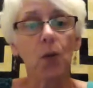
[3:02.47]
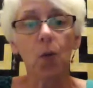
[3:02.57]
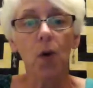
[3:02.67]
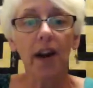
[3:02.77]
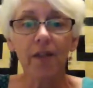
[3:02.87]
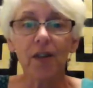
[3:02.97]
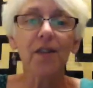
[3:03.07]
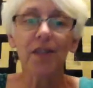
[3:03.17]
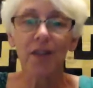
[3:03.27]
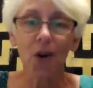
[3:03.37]
whatever
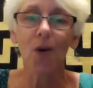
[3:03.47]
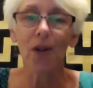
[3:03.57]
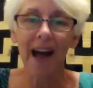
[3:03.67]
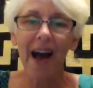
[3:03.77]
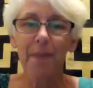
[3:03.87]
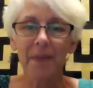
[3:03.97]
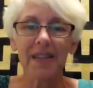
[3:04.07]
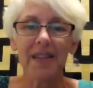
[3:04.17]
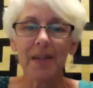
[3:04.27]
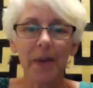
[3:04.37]
the goal
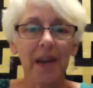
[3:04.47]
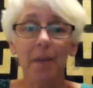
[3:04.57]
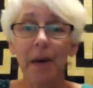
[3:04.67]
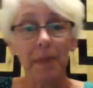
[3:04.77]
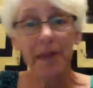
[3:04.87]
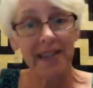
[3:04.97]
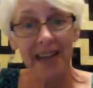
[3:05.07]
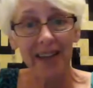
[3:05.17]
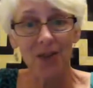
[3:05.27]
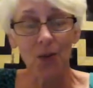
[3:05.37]
happens to be. It might be
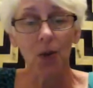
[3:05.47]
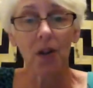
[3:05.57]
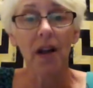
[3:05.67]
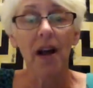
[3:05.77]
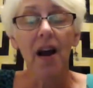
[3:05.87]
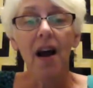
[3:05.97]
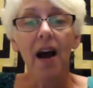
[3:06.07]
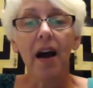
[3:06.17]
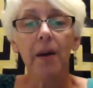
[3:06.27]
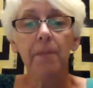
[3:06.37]
tech school.
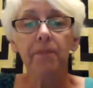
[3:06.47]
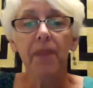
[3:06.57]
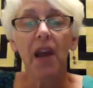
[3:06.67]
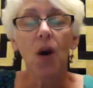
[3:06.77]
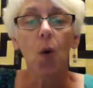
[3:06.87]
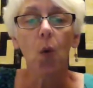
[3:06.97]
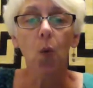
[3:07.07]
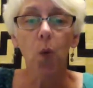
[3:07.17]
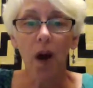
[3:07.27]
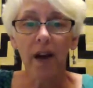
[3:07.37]

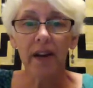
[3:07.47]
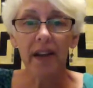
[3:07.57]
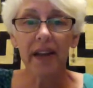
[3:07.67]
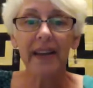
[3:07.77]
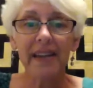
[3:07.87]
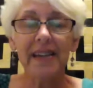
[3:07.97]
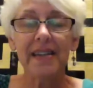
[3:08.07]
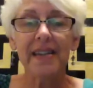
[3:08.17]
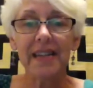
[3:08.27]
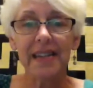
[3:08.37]
What it
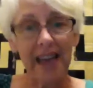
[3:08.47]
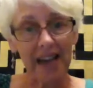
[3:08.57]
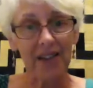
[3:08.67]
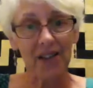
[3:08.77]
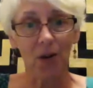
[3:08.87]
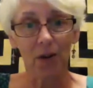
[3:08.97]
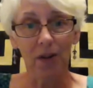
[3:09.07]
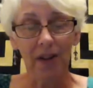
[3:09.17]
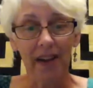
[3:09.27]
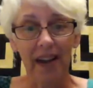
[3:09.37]
is that's the
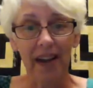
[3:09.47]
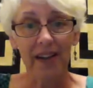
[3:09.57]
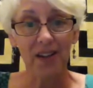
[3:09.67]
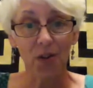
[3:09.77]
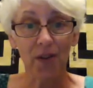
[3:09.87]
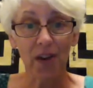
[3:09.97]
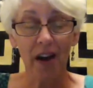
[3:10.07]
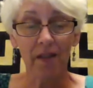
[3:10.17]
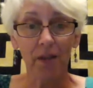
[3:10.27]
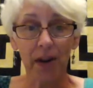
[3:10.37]
goal. And so
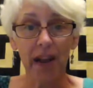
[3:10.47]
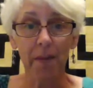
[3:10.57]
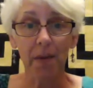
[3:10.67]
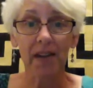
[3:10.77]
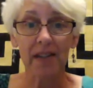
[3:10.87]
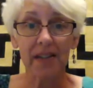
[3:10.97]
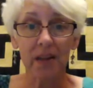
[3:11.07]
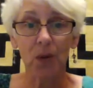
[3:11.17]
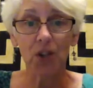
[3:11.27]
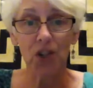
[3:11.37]
you've got 48
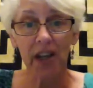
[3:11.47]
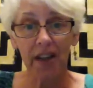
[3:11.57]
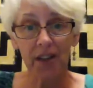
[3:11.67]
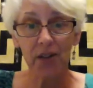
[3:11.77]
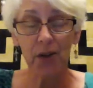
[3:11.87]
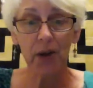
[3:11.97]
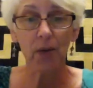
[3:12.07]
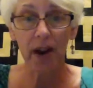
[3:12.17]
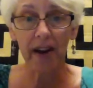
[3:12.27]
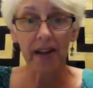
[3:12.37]
months in which to get the
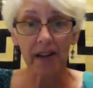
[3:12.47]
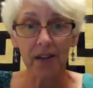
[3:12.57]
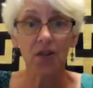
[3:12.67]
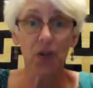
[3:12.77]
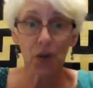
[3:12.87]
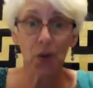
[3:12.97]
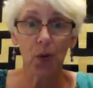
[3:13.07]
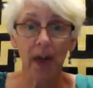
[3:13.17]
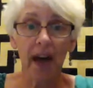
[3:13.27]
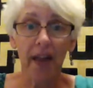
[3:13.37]
student ready to
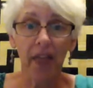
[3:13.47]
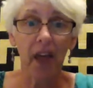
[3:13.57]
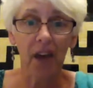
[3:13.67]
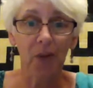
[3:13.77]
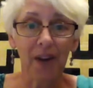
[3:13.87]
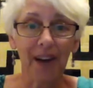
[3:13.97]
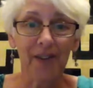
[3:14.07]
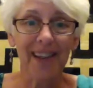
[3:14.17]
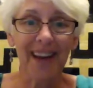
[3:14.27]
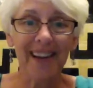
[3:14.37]
do that thing,
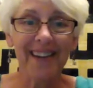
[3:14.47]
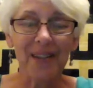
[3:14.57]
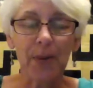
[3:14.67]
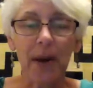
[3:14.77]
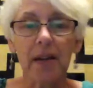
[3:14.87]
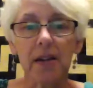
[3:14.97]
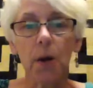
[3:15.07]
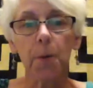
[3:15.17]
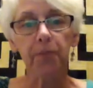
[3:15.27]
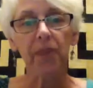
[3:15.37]
whatever that is, right?
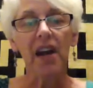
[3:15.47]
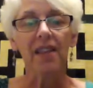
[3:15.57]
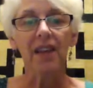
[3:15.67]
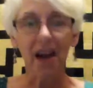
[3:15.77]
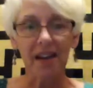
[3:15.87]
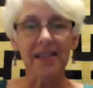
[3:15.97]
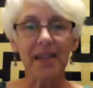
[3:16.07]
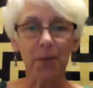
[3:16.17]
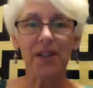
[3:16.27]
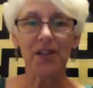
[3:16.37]
So the
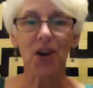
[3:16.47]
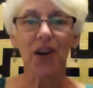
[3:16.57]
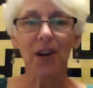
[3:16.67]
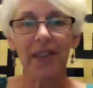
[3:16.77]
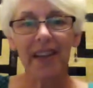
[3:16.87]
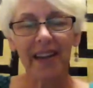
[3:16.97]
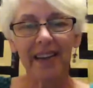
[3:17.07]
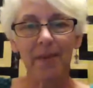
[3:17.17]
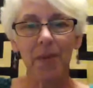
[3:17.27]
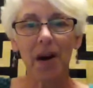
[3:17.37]
concept with starting with the
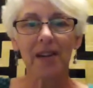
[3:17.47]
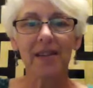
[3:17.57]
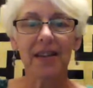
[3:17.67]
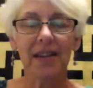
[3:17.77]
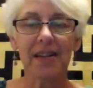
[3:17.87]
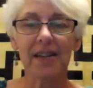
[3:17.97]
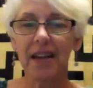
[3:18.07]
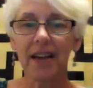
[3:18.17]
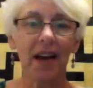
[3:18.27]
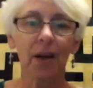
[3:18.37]
end in mind is,
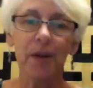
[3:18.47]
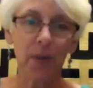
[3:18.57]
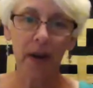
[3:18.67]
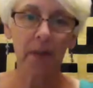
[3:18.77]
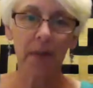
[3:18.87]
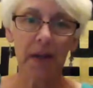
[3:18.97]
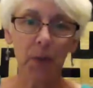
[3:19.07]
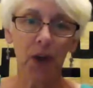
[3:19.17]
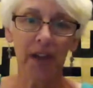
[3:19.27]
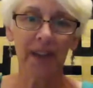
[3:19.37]
and I always
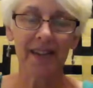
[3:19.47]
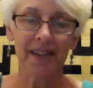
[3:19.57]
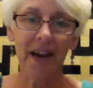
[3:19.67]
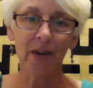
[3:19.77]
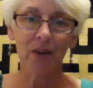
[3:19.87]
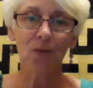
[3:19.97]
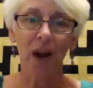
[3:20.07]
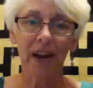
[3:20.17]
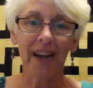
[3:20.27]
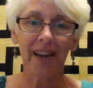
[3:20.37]
recommend putting this down in
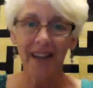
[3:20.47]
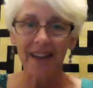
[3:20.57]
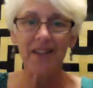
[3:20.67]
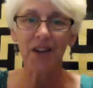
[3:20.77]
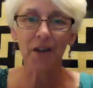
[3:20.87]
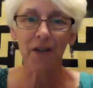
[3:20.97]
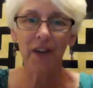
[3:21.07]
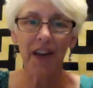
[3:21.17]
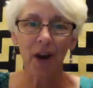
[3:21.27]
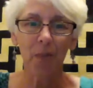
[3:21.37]
writing. That's another
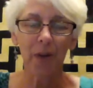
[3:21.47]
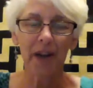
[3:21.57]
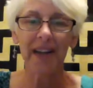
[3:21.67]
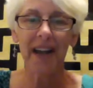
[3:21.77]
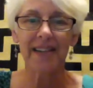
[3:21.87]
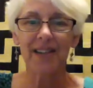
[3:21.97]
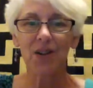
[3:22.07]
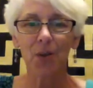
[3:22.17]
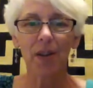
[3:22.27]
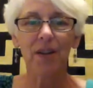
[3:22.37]
video, but it has to
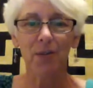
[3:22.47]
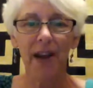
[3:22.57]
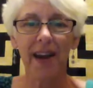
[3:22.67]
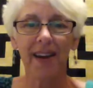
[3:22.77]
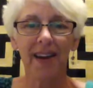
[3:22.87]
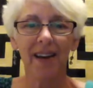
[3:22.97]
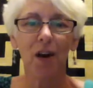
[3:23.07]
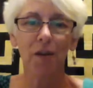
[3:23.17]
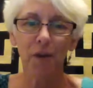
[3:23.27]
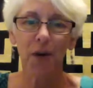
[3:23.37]
do with creating
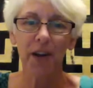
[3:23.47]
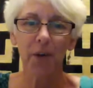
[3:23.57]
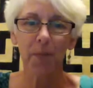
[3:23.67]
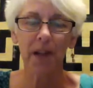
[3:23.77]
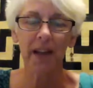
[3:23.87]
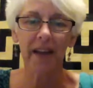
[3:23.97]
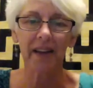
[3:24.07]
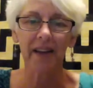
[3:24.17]
a 4-year plan.